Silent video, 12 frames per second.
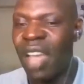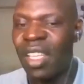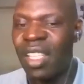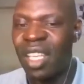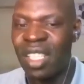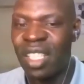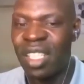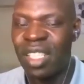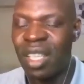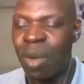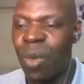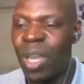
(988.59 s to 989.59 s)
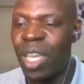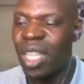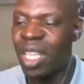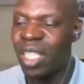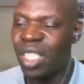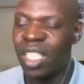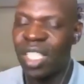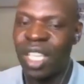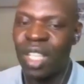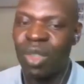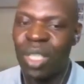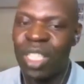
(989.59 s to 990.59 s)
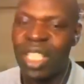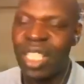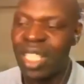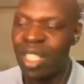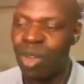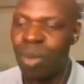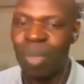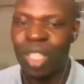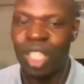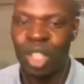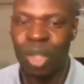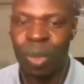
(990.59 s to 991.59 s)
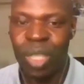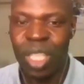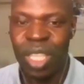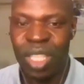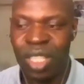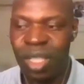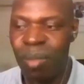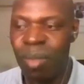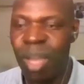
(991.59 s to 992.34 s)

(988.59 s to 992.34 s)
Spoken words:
in a way that it actually creates competition within the team.